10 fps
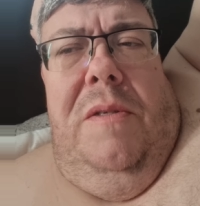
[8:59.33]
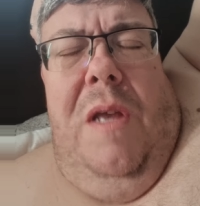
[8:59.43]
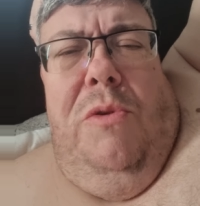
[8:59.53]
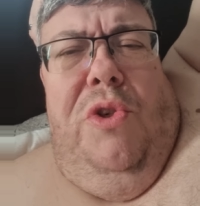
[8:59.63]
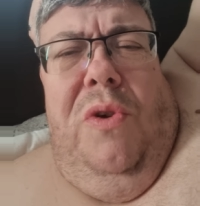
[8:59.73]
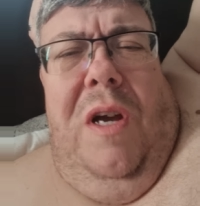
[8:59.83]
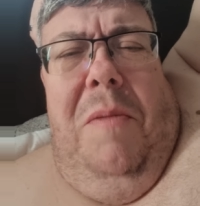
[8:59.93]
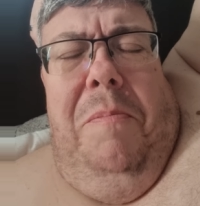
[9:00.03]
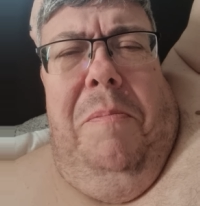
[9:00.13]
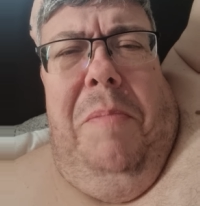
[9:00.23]
no
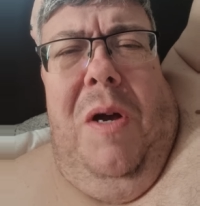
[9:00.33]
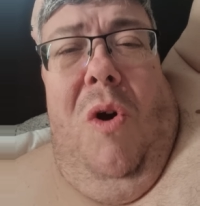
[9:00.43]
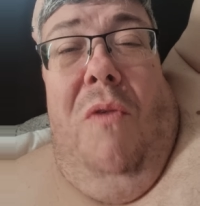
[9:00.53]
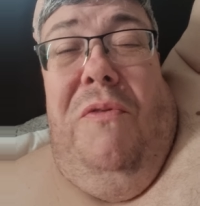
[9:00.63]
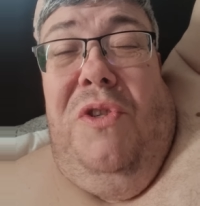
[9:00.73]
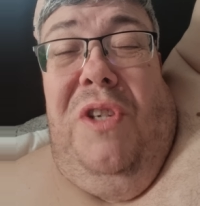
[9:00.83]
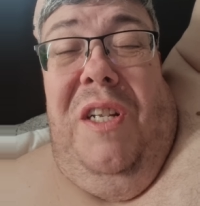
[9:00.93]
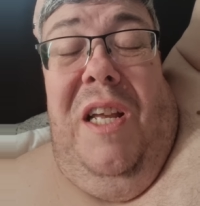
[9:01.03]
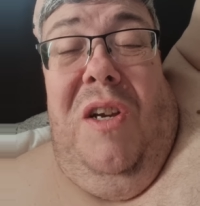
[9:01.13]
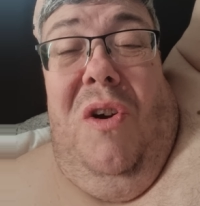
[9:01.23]
sugar, but
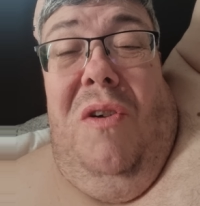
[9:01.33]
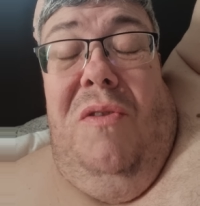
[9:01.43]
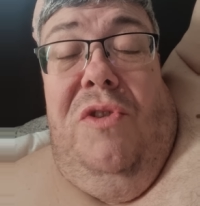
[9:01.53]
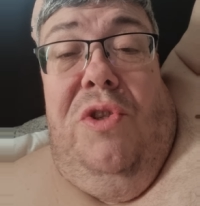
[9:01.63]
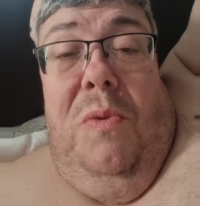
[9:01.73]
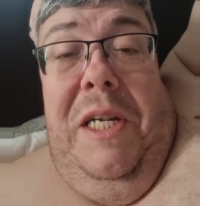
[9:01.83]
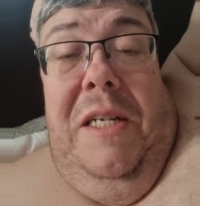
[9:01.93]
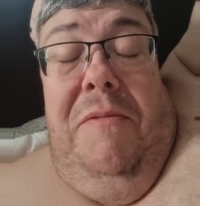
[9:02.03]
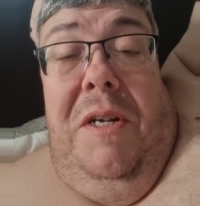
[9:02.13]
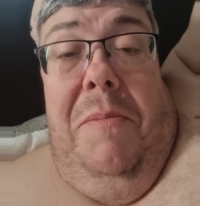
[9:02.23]
obviously they've got
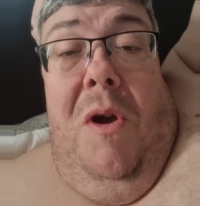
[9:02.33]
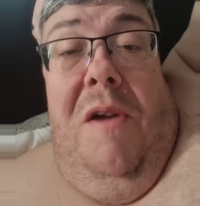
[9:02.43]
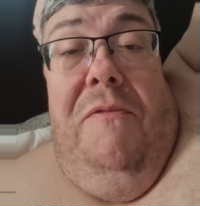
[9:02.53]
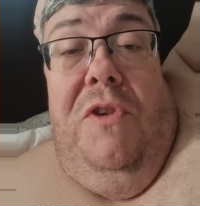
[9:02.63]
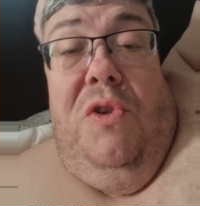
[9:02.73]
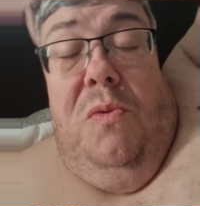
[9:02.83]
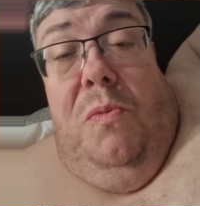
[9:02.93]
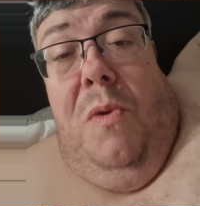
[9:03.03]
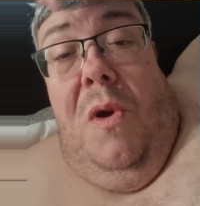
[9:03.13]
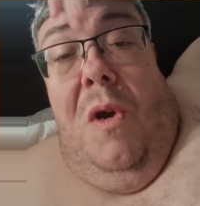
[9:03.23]
sweetener in them, artificial